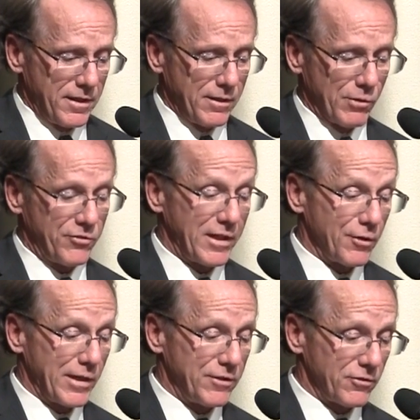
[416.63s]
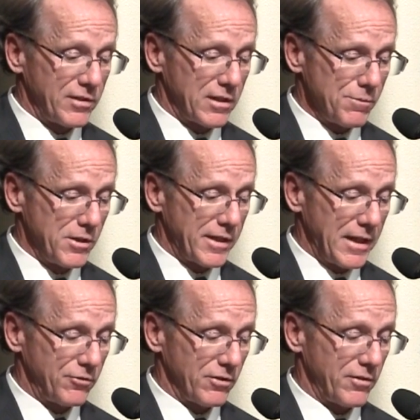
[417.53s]
in which interagency
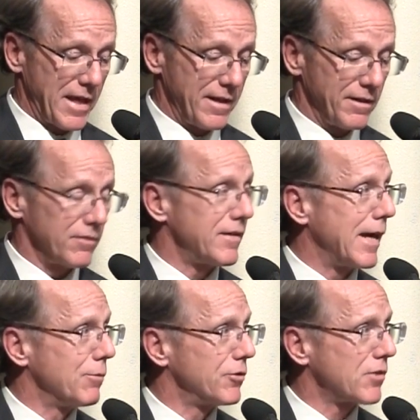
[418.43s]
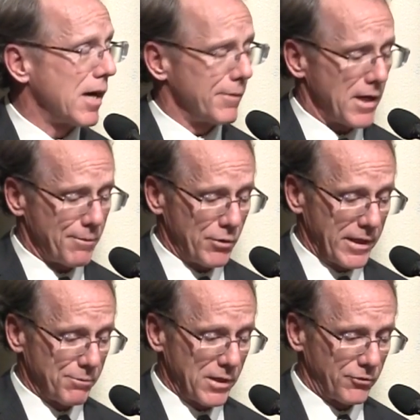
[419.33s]
communications and an established common
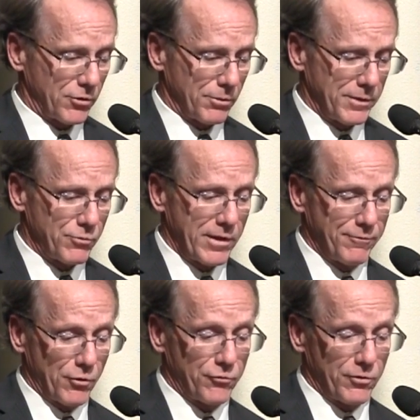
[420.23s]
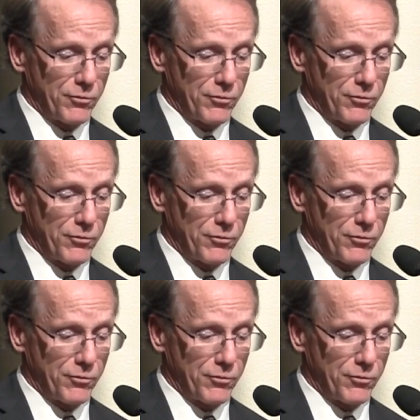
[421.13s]
operating picture between first